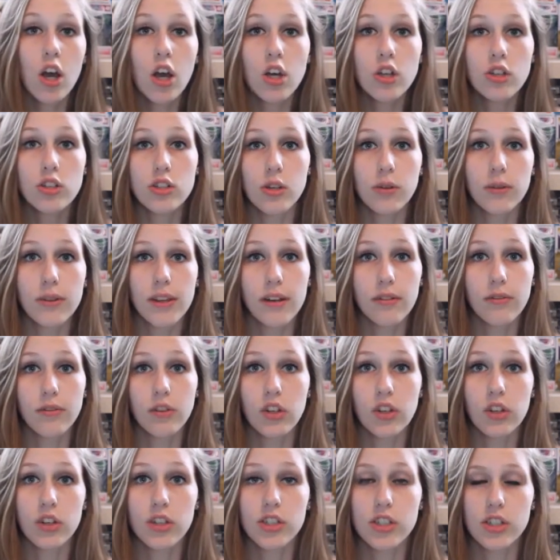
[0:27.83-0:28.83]
So without
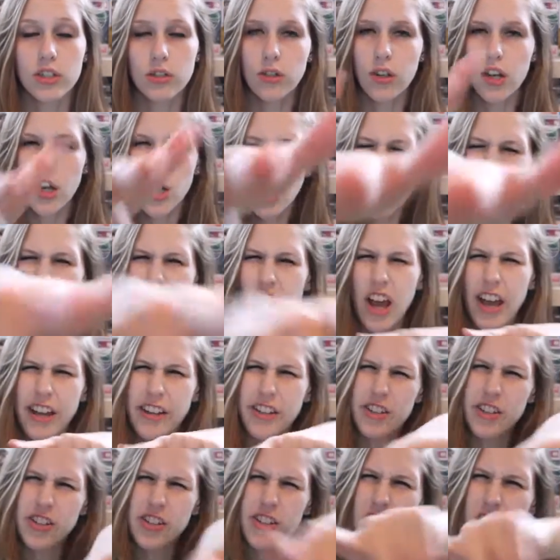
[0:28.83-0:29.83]
further ado, let
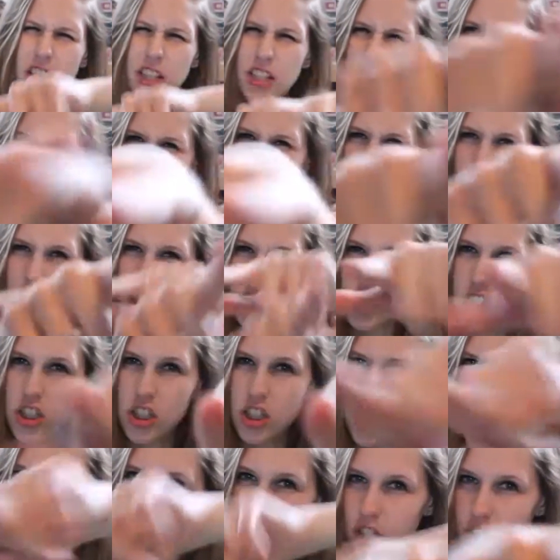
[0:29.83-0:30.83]
us get
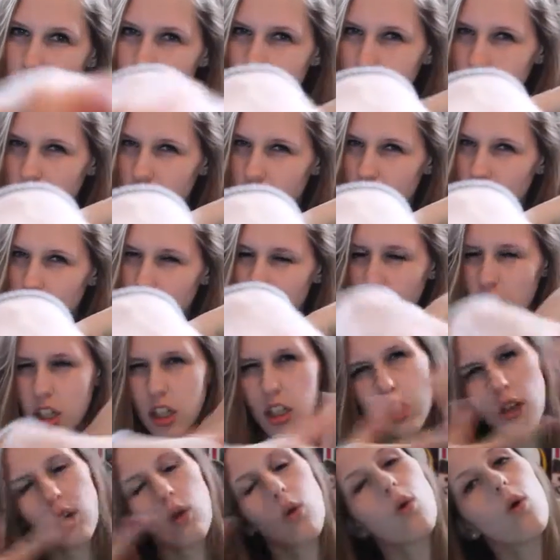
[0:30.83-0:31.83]
started!